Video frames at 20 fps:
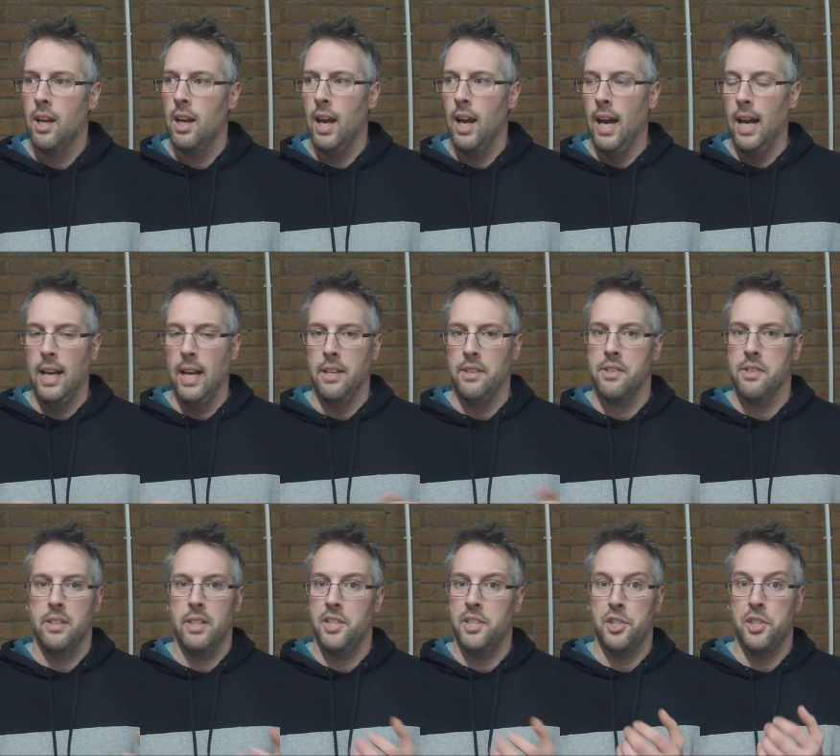and
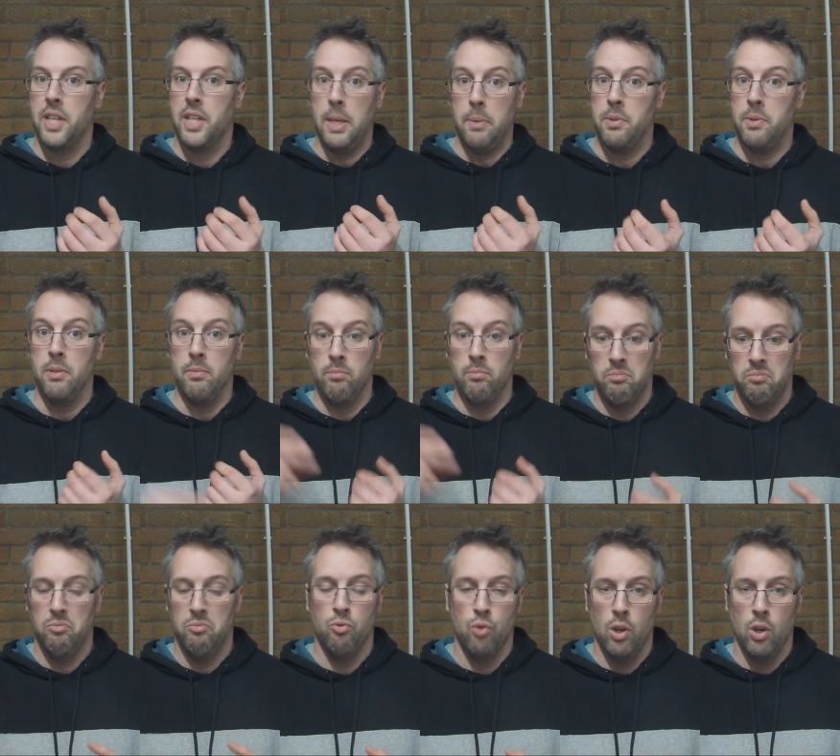it just keeps them
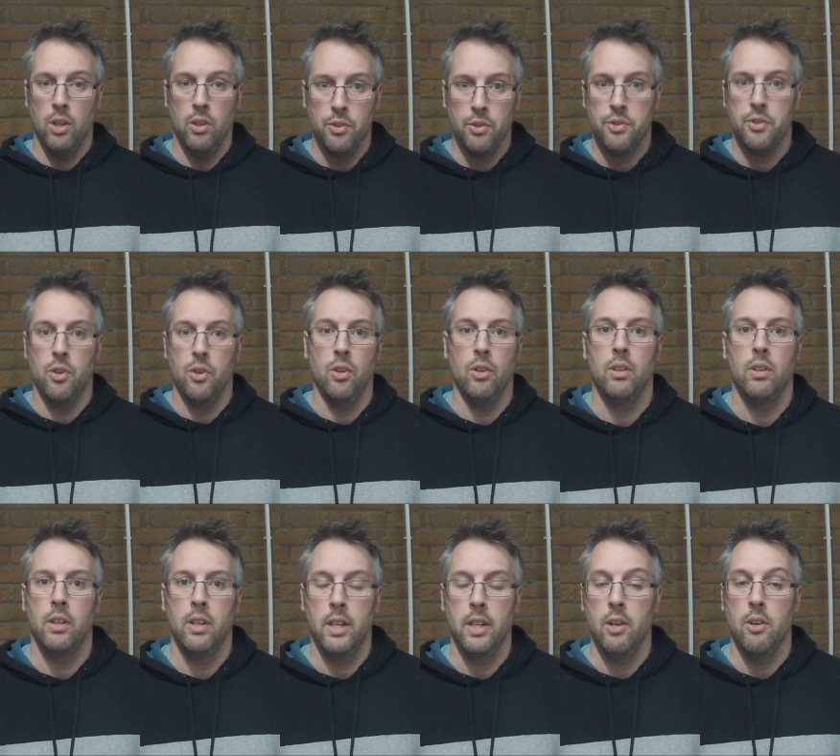right on song,
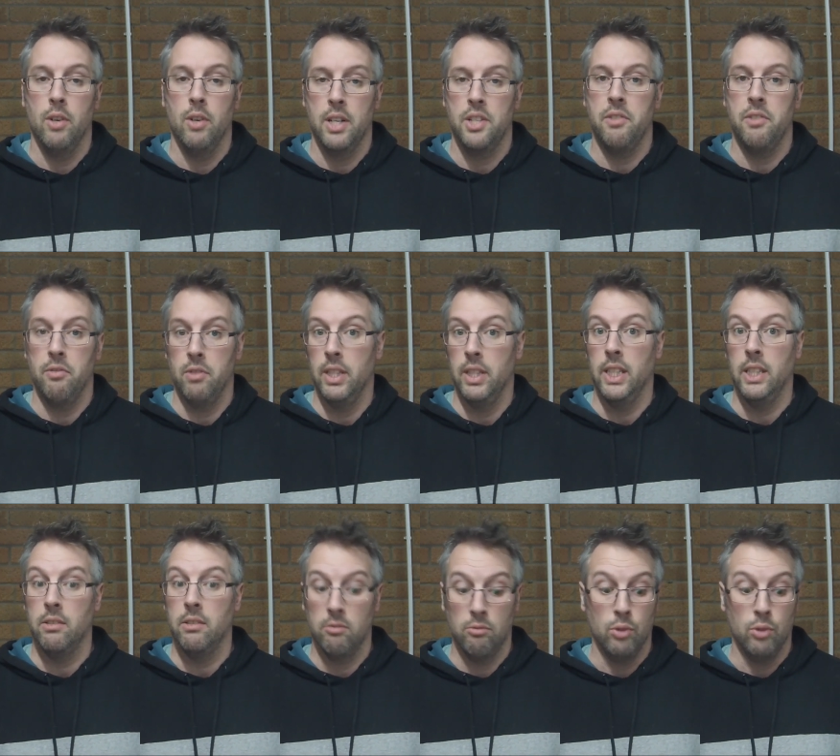and they're actually
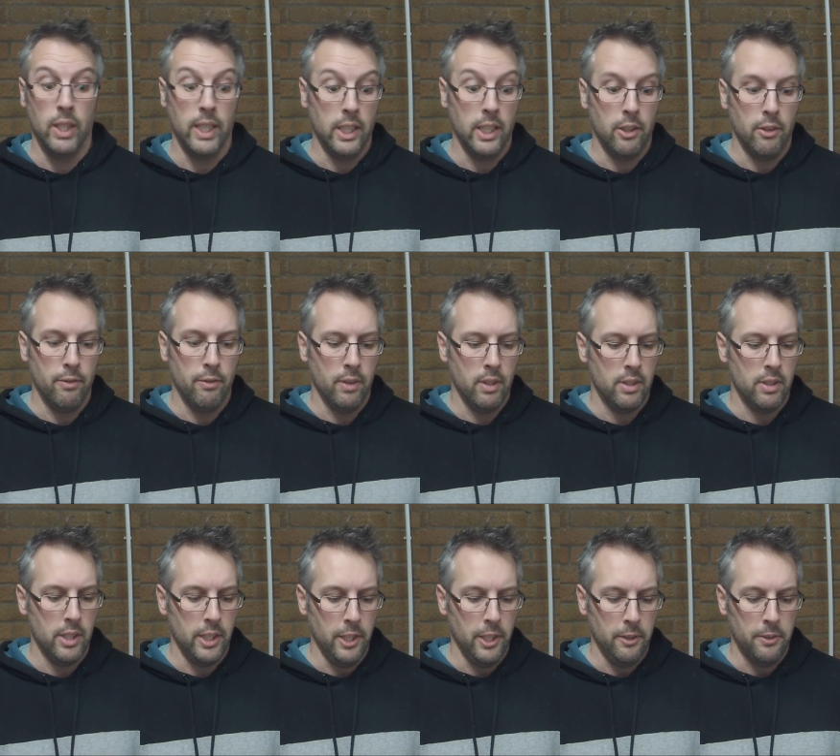really good fun
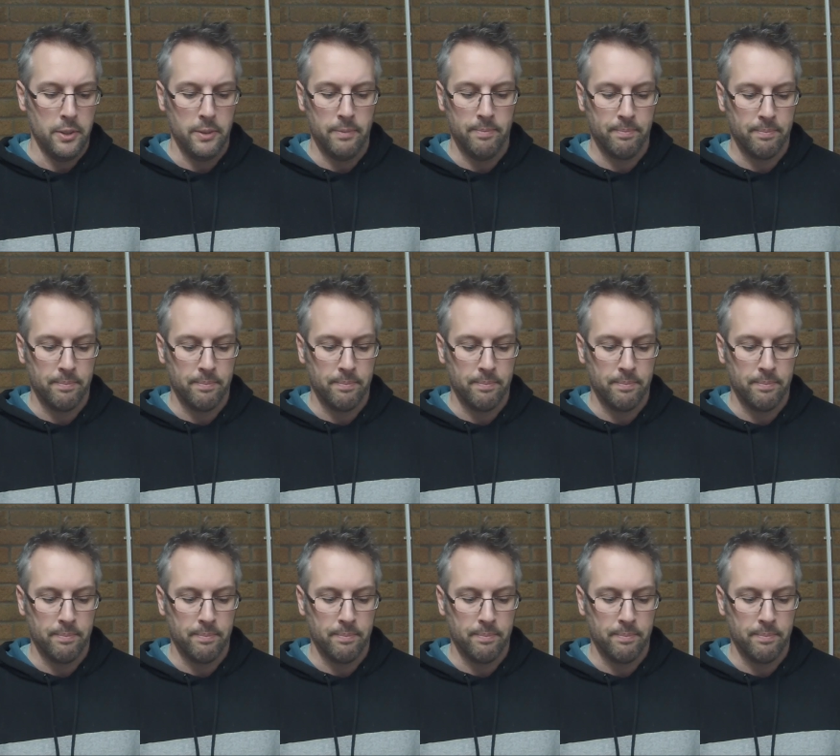to use.